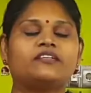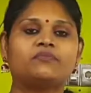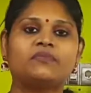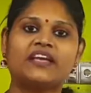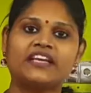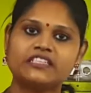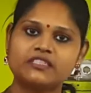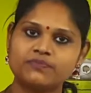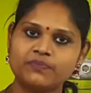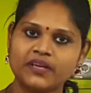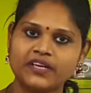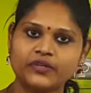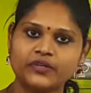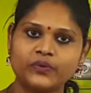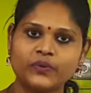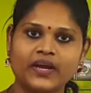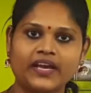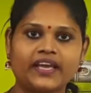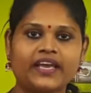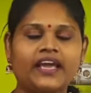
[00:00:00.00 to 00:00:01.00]
me explain you
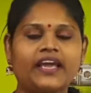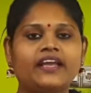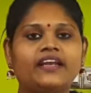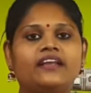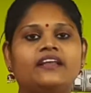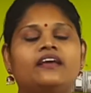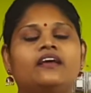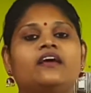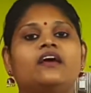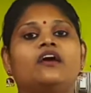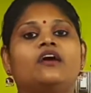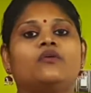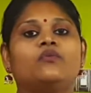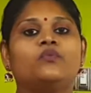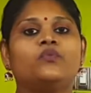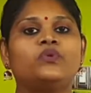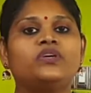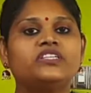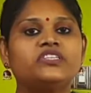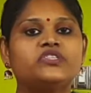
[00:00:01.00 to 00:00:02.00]
again.
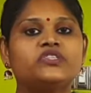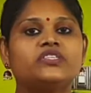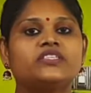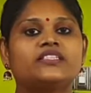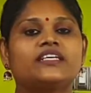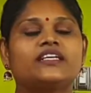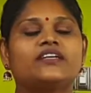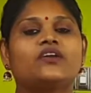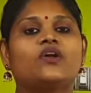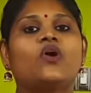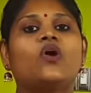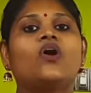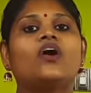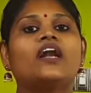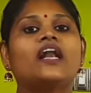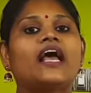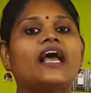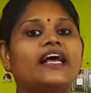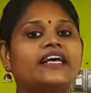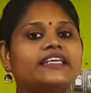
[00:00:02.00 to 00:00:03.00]
Which is a
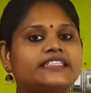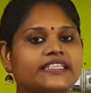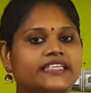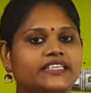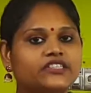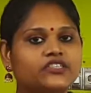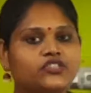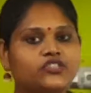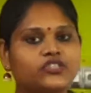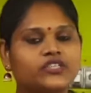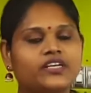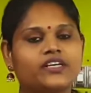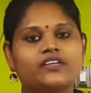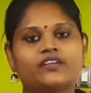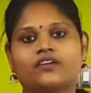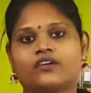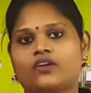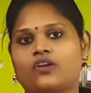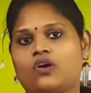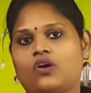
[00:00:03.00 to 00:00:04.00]
non-essential
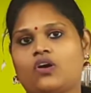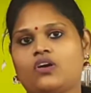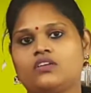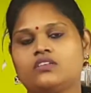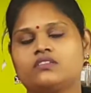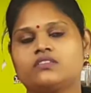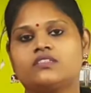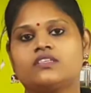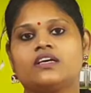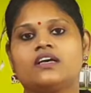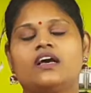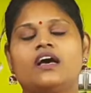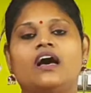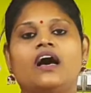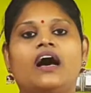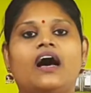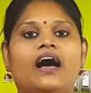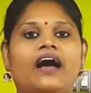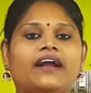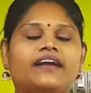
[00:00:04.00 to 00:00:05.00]
clause,
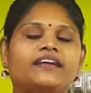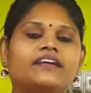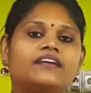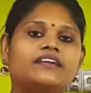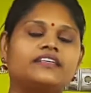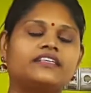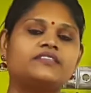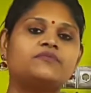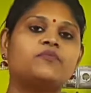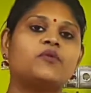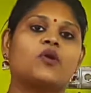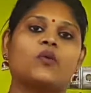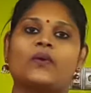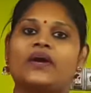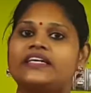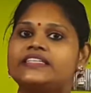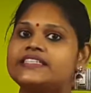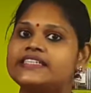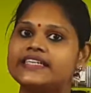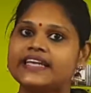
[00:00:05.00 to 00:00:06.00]
and it
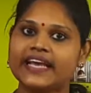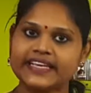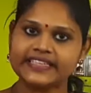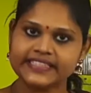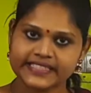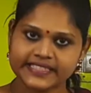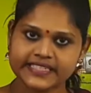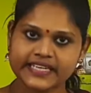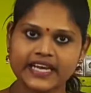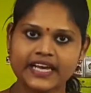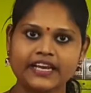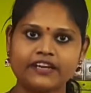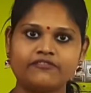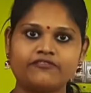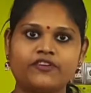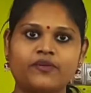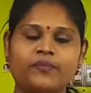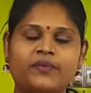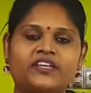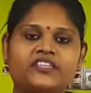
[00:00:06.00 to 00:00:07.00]
provides an extra
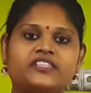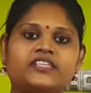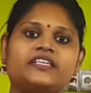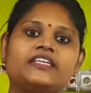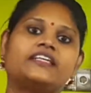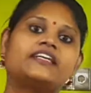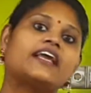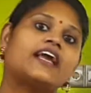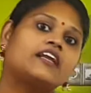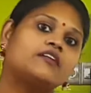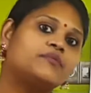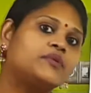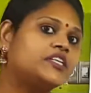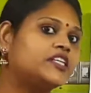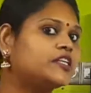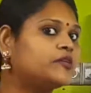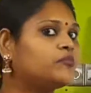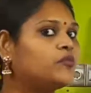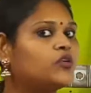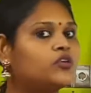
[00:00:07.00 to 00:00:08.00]
information. It can be
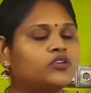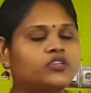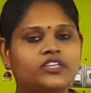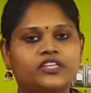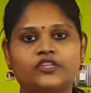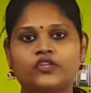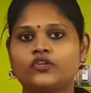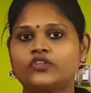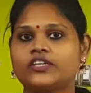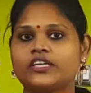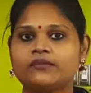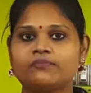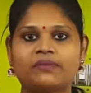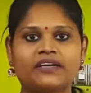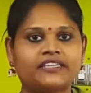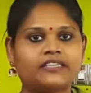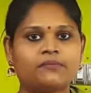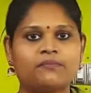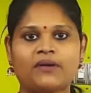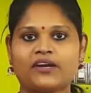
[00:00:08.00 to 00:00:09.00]
denoted by
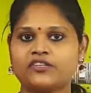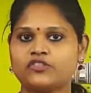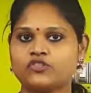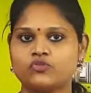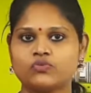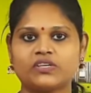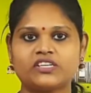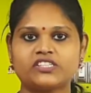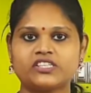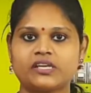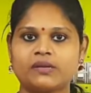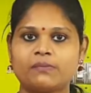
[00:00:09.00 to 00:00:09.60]
the punctuation